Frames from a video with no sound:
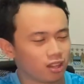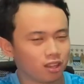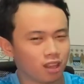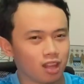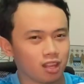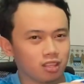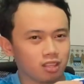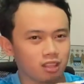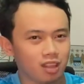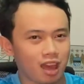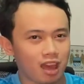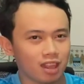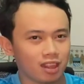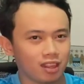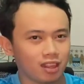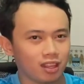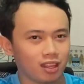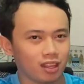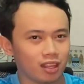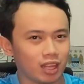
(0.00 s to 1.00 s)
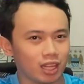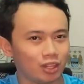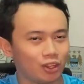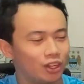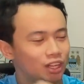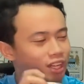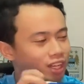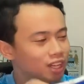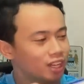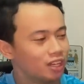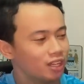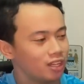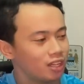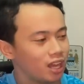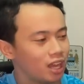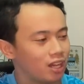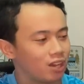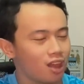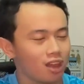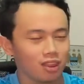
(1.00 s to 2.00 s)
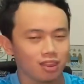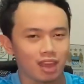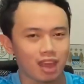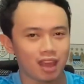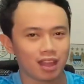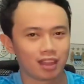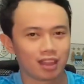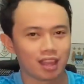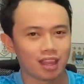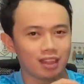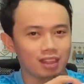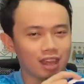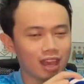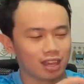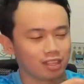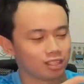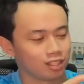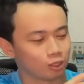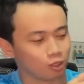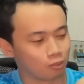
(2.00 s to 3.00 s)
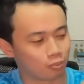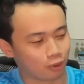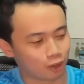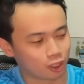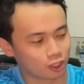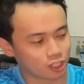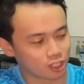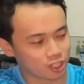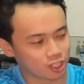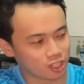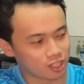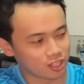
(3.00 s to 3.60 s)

not that intriguing and not that enticing to purchase.